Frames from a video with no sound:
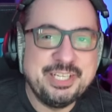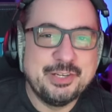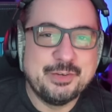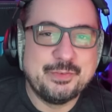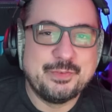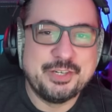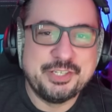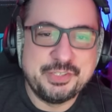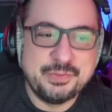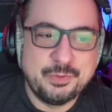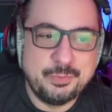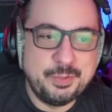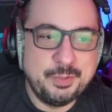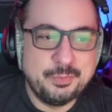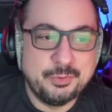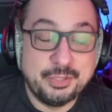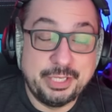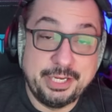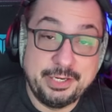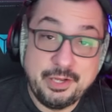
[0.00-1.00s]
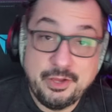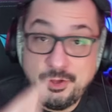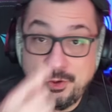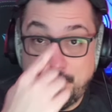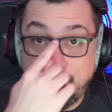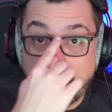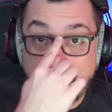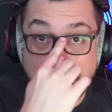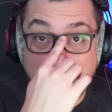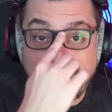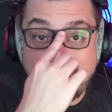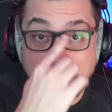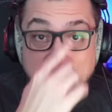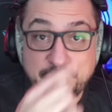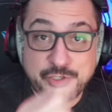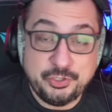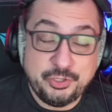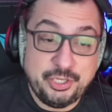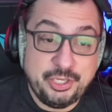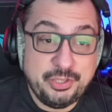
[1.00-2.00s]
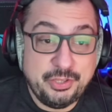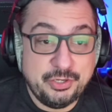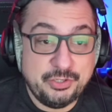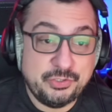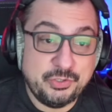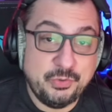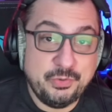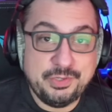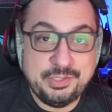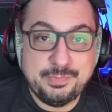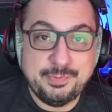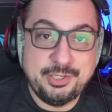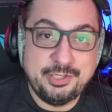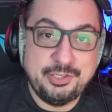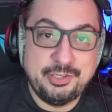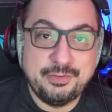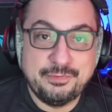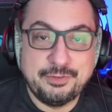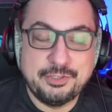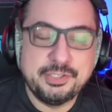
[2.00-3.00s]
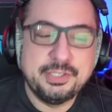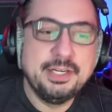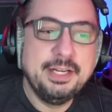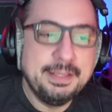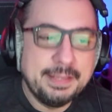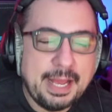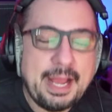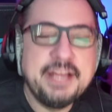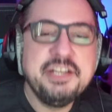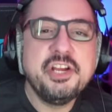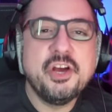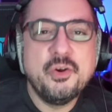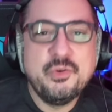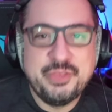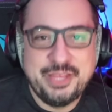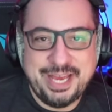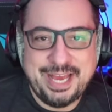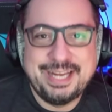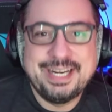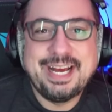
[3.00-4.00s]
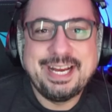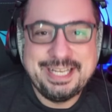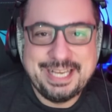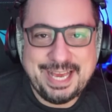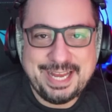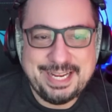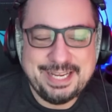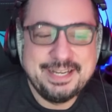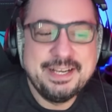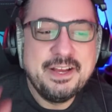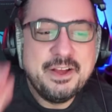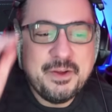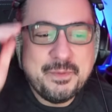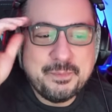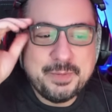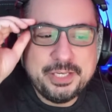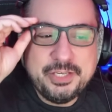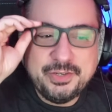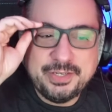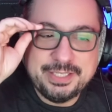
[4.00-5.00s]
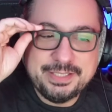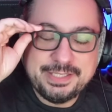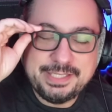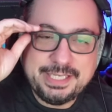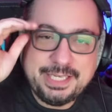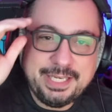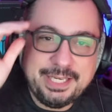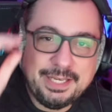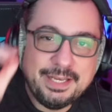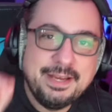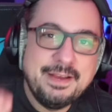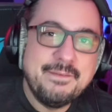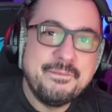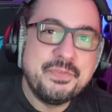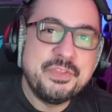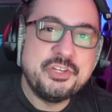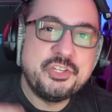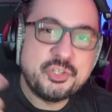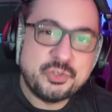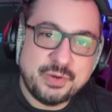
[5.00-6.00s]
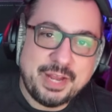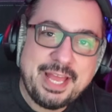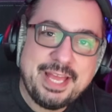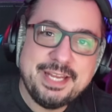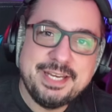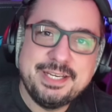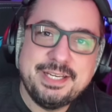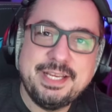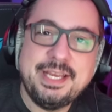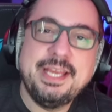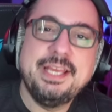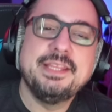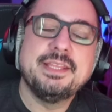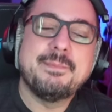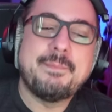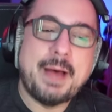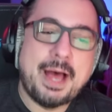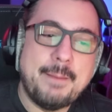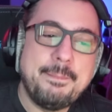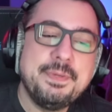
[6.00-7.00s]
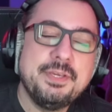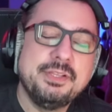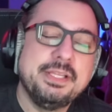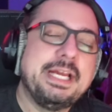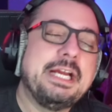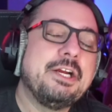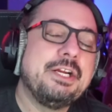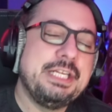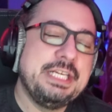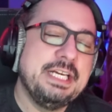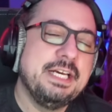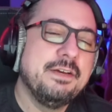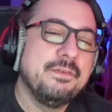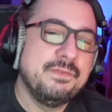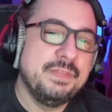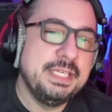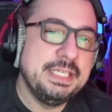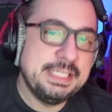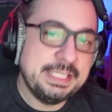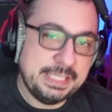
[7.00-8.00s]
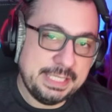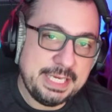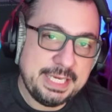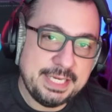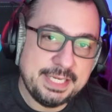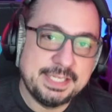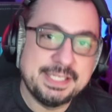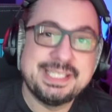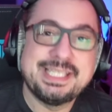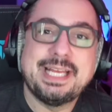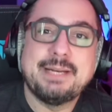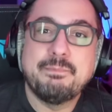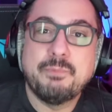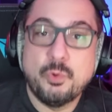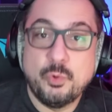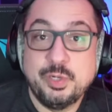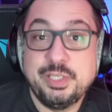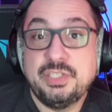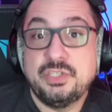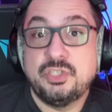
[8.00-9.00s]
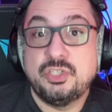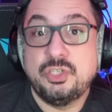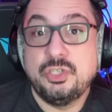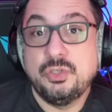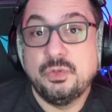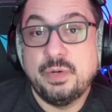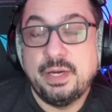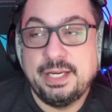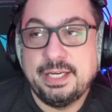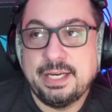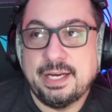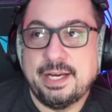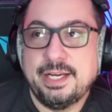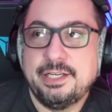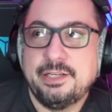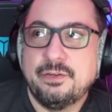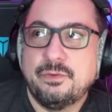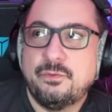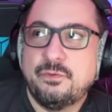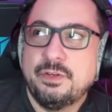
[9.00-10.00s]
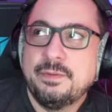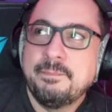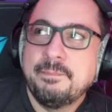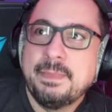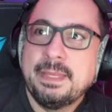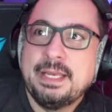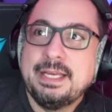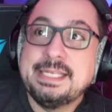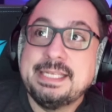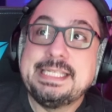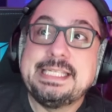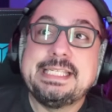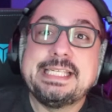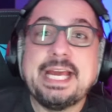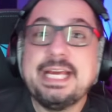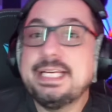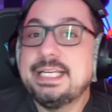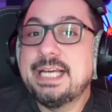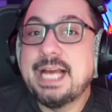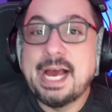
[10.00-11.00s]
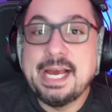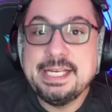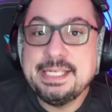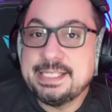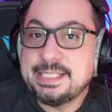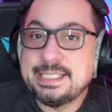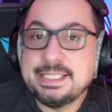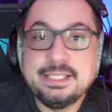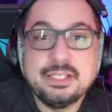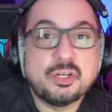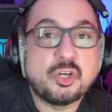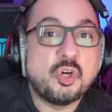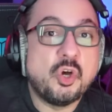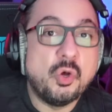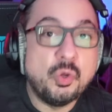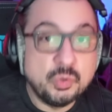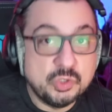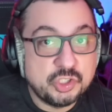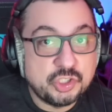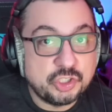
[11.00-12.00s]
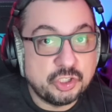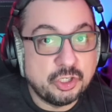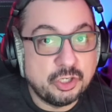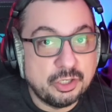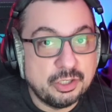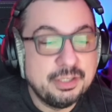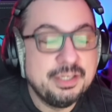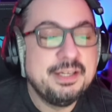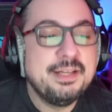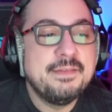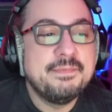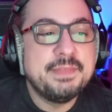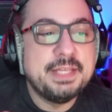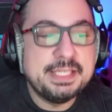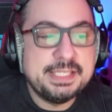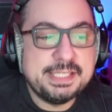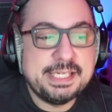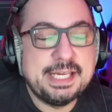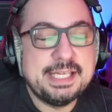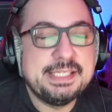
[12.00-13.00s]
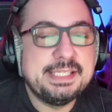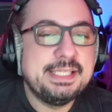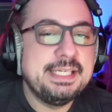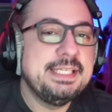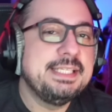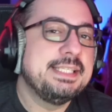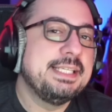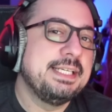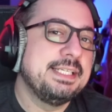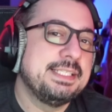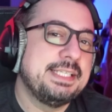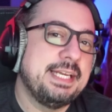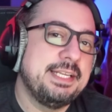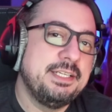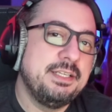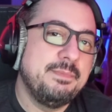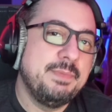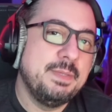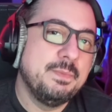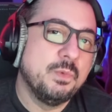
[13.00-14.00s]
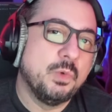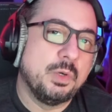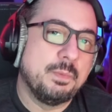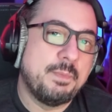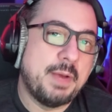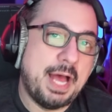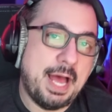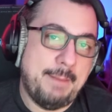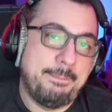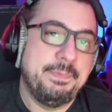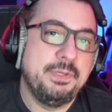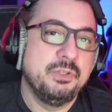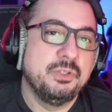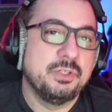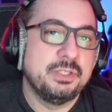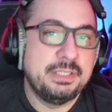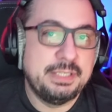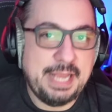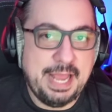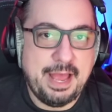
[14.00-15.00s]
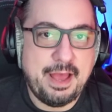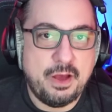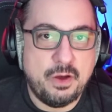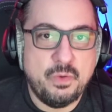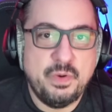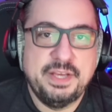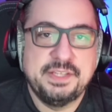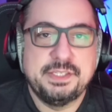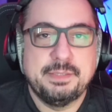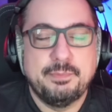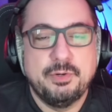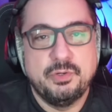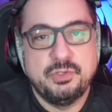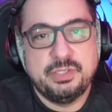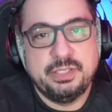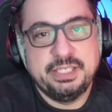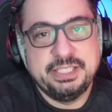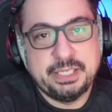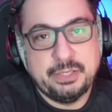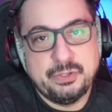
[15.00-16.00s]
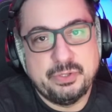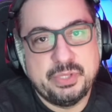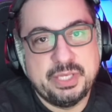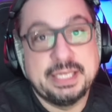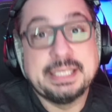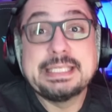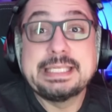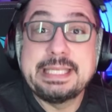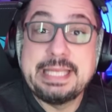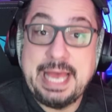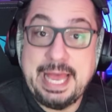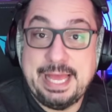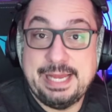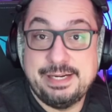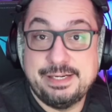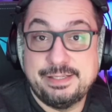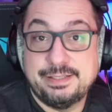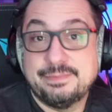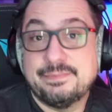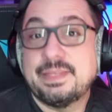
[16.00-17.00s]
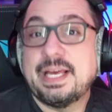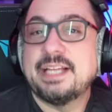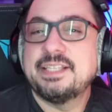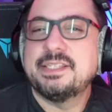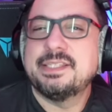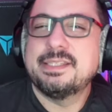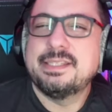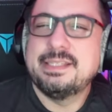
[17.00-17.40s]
version, where people are like, well, actually, there's always been a diversity. I know that. I get it. But you can see the trend in the popularity of these things that points to a kind of zeitgeist in the culture that says these things tend to be more popular now as opposed to these other things then. That's the